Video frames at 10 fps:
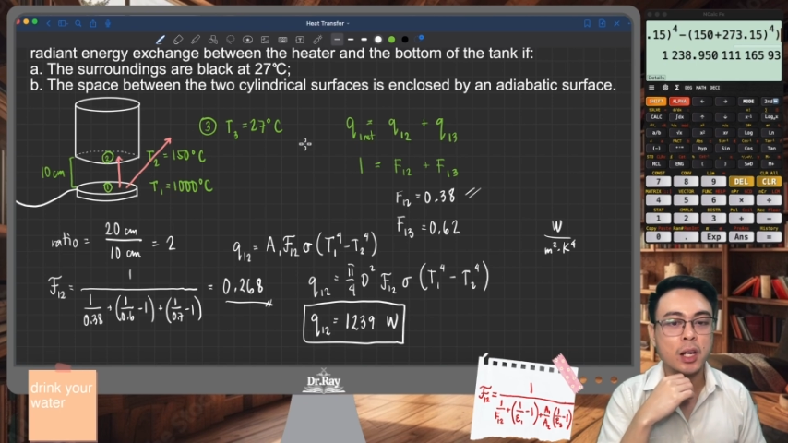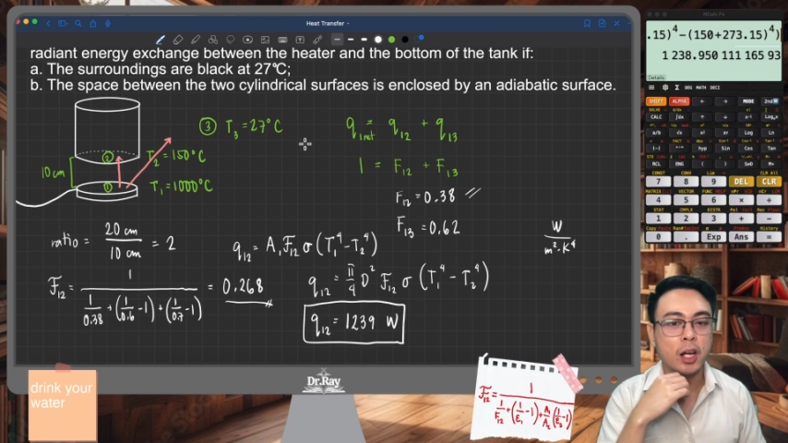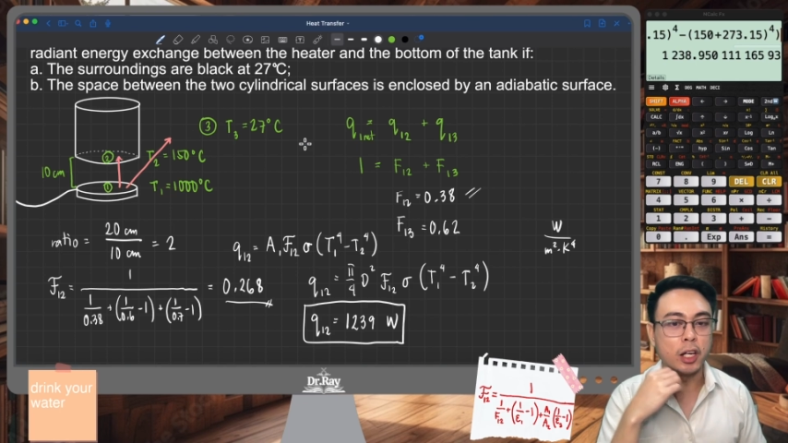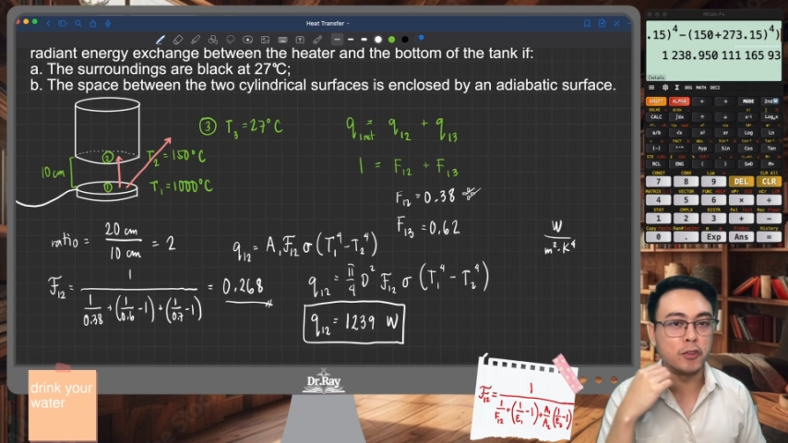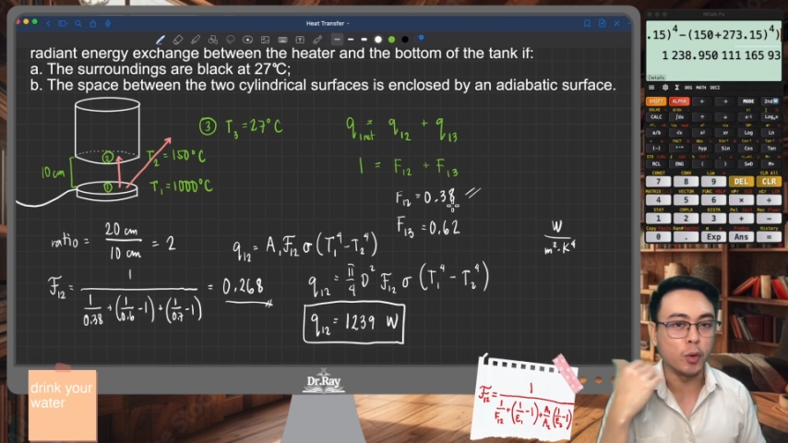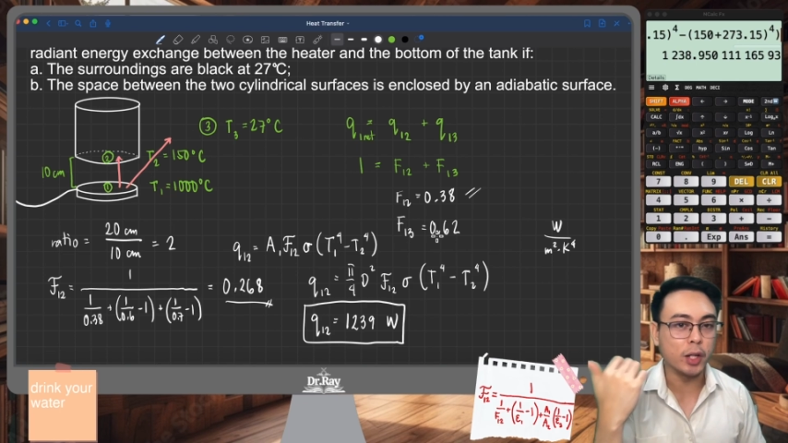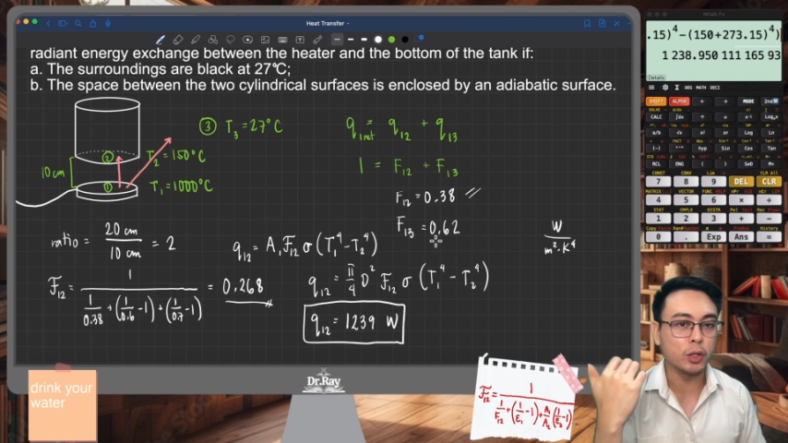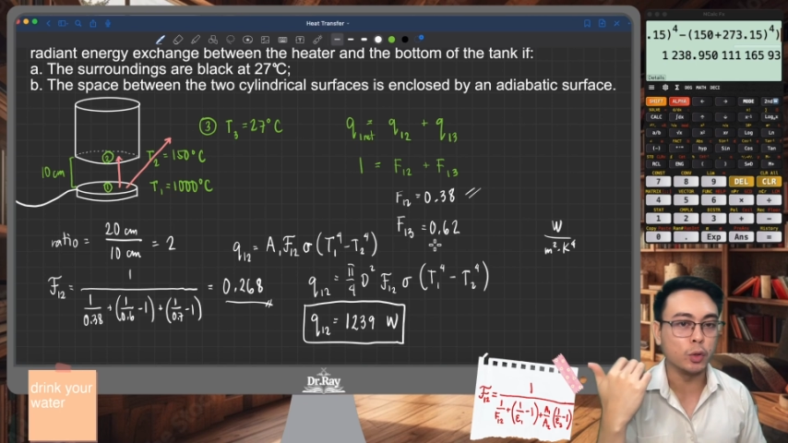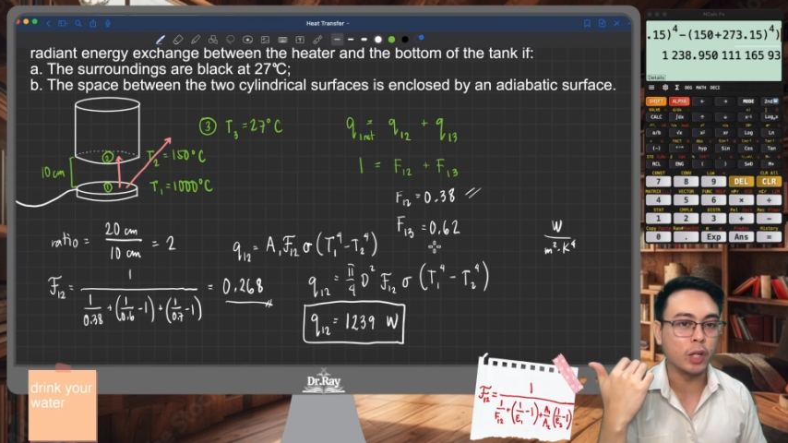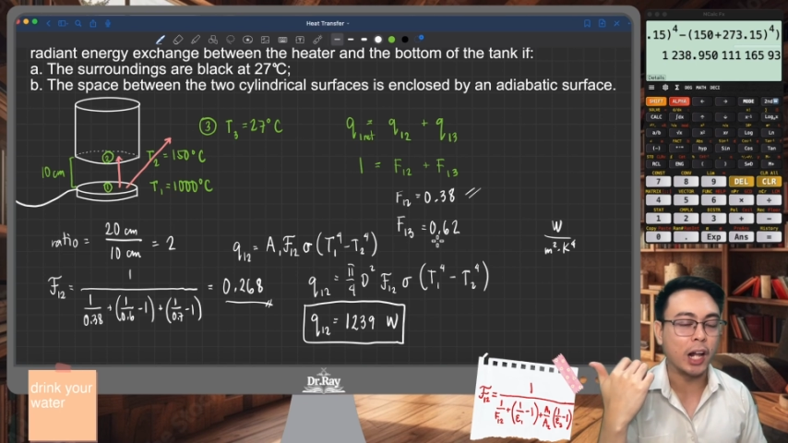If you want
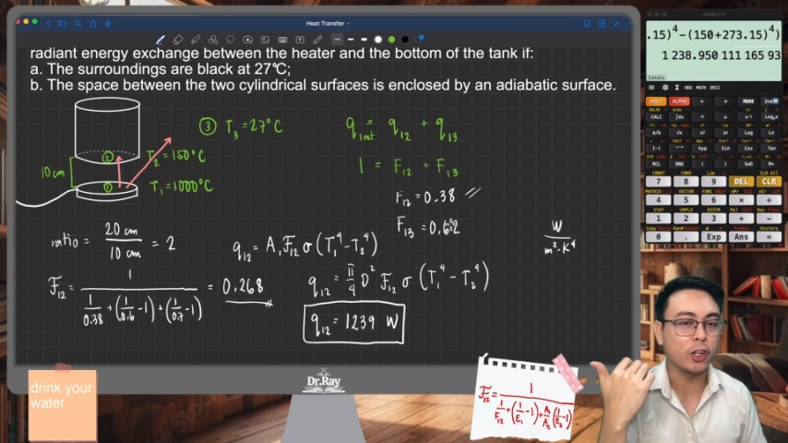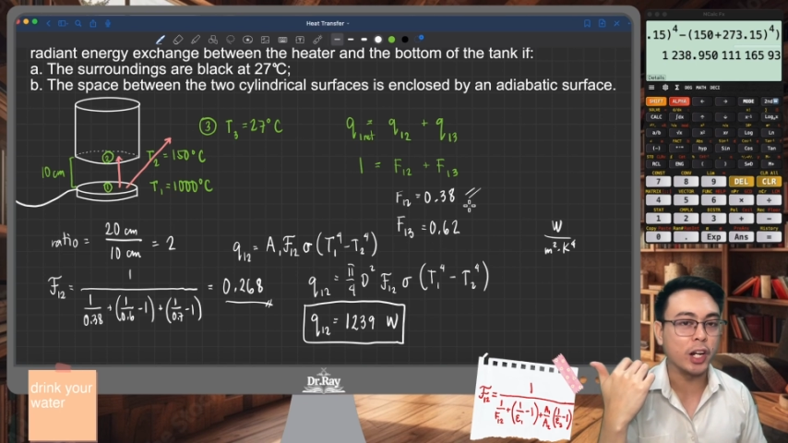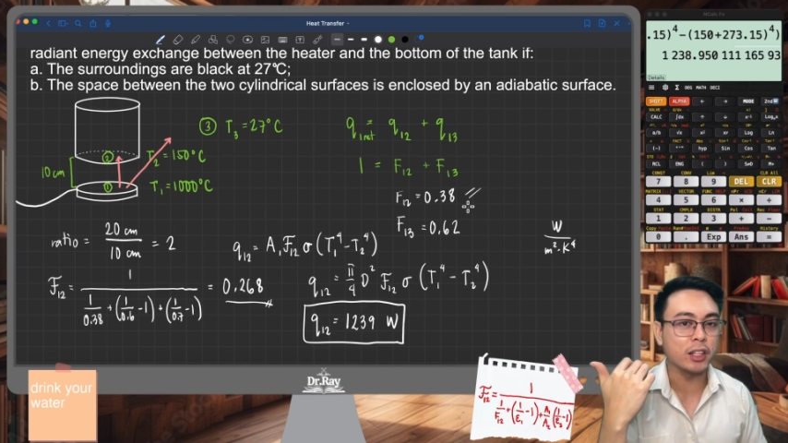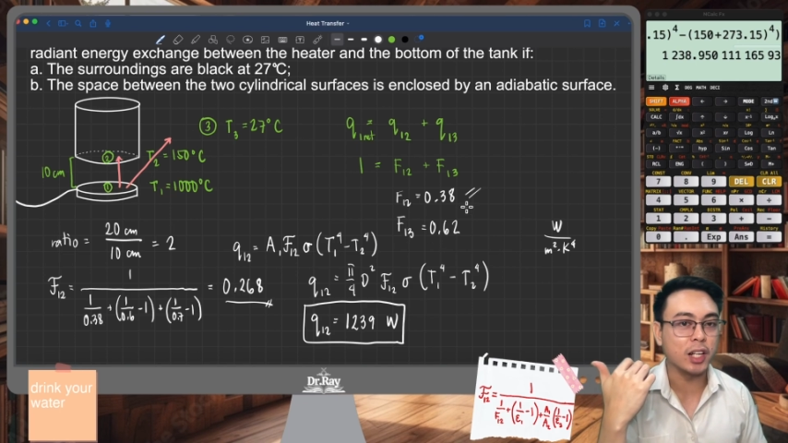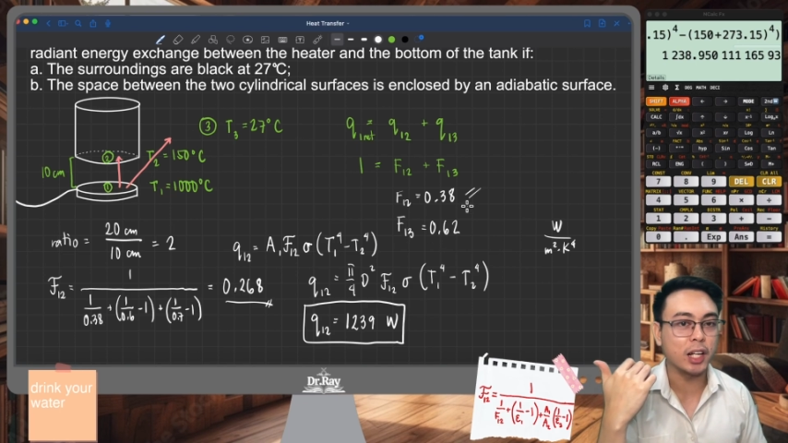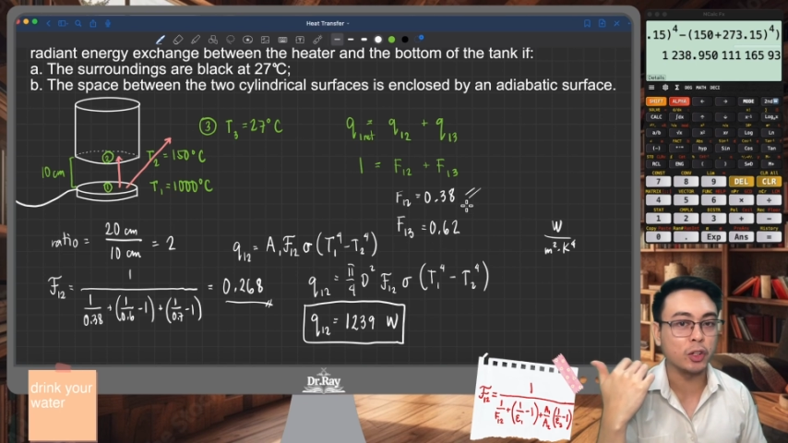to calculate that,